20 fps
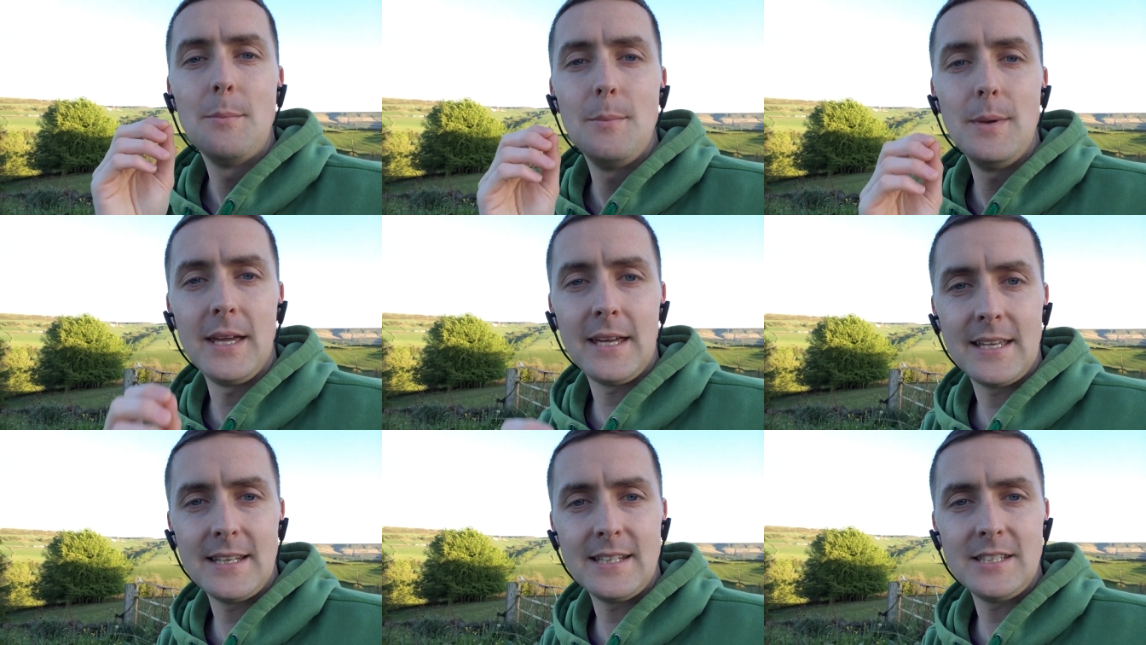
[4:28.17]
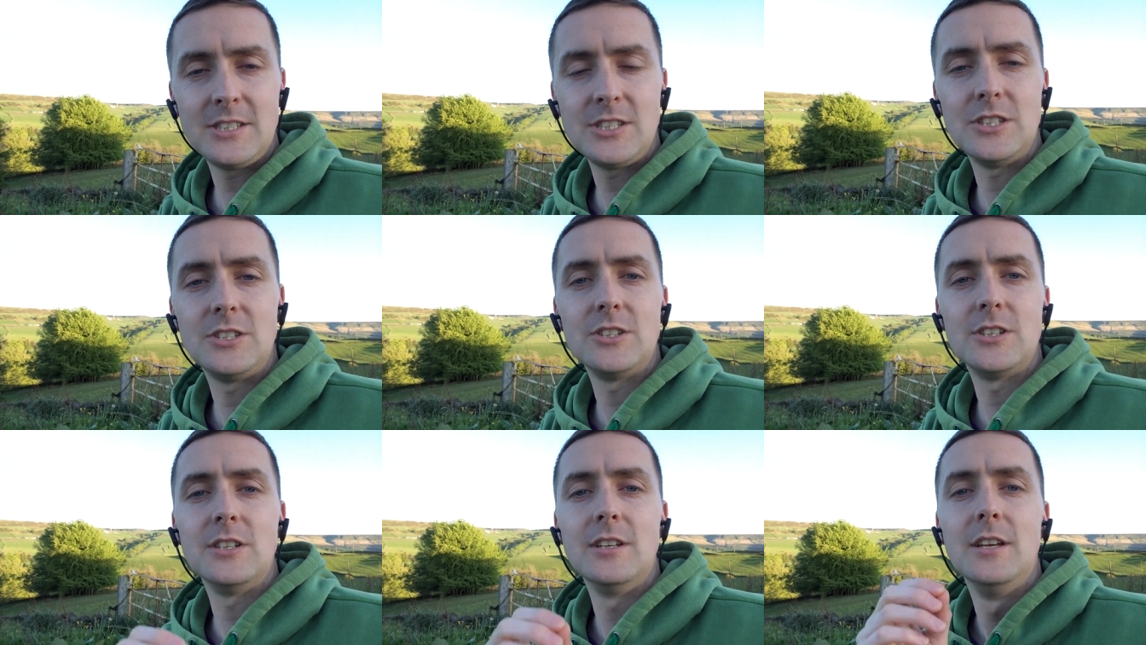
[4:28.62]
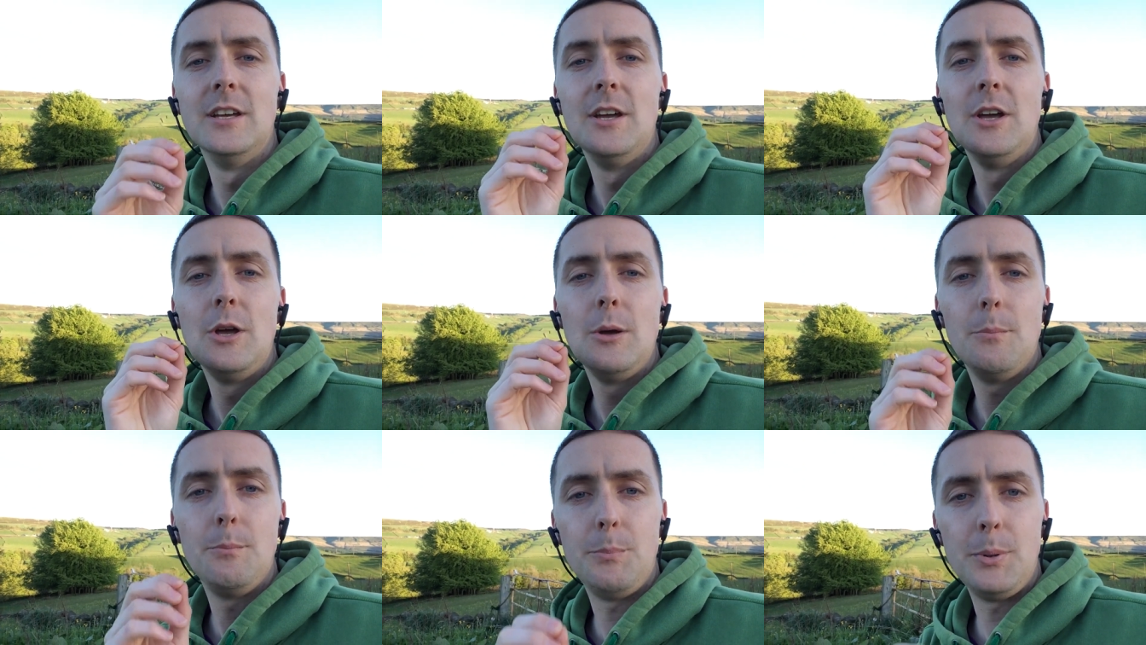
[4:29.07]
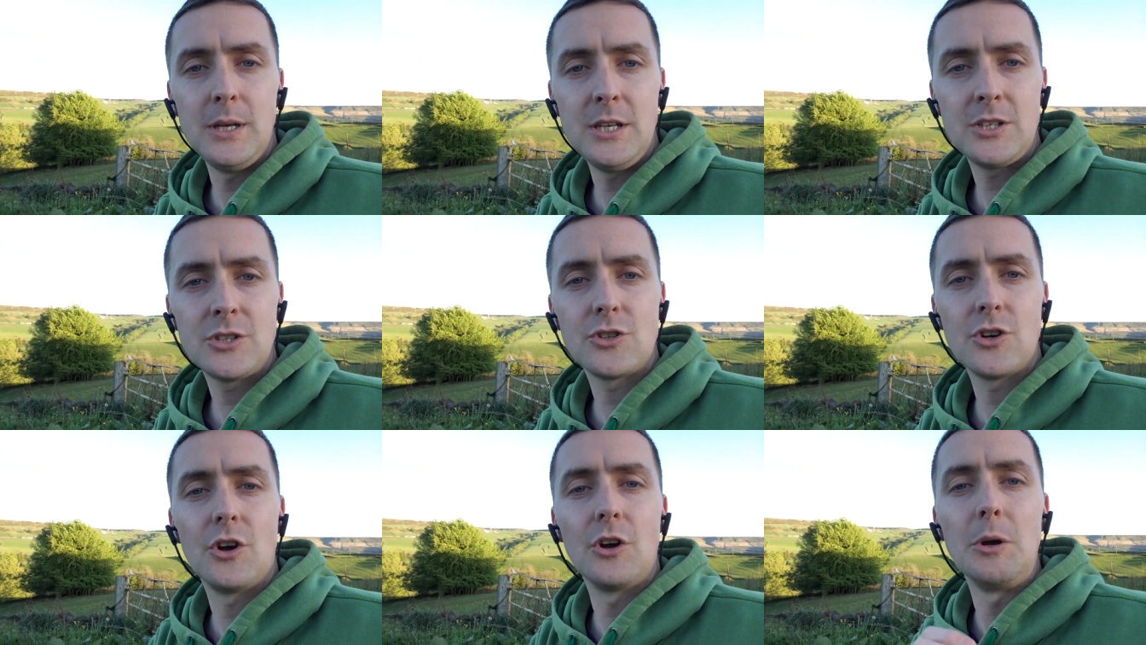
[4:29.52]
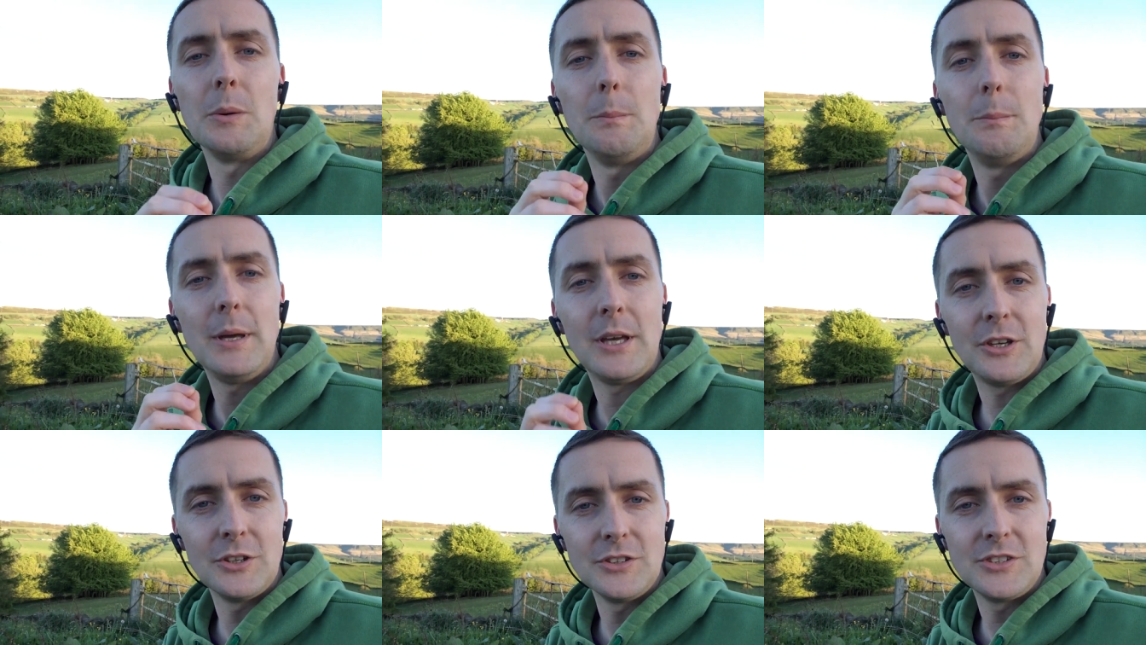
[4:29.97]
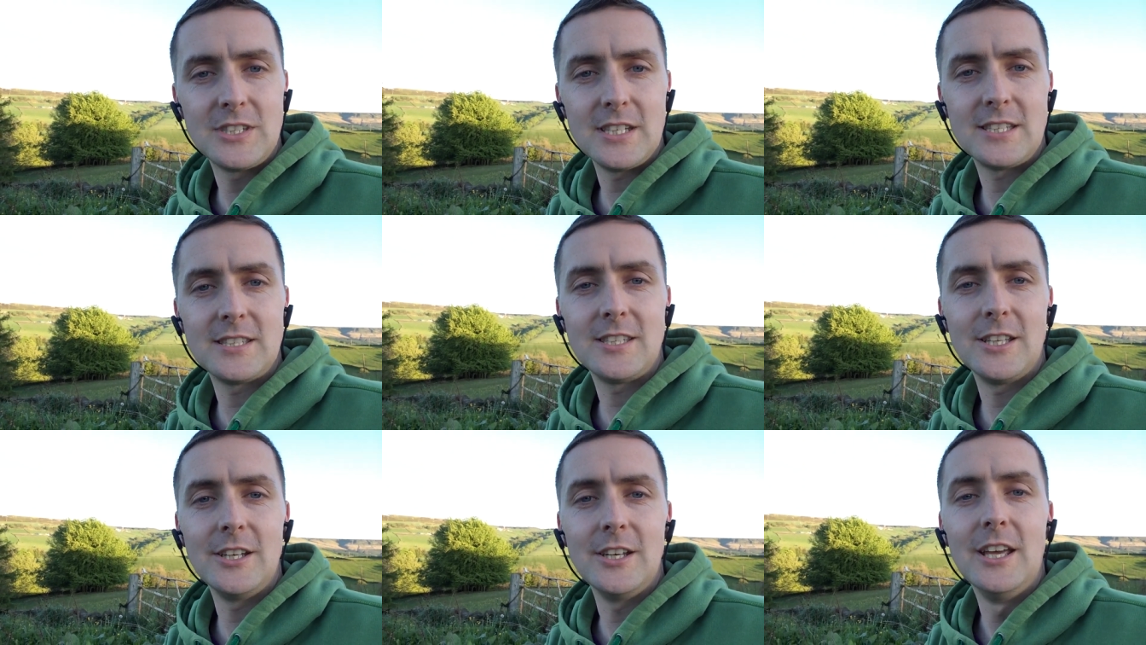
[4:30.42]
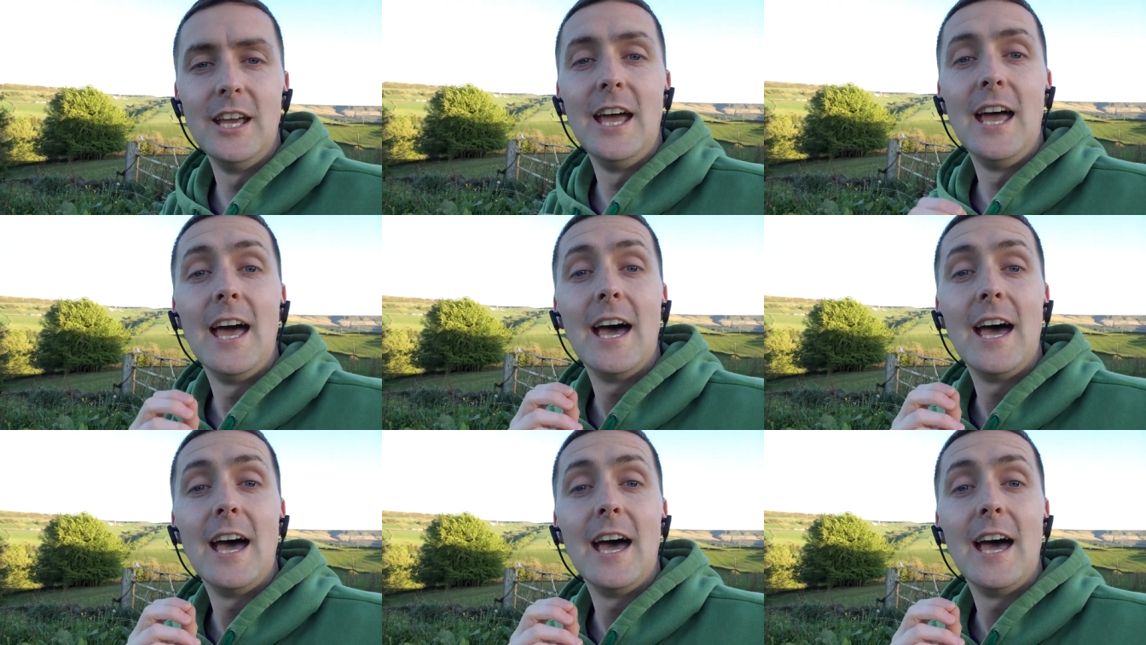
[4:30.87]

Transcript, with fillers: make a decision, be strong, be consistent,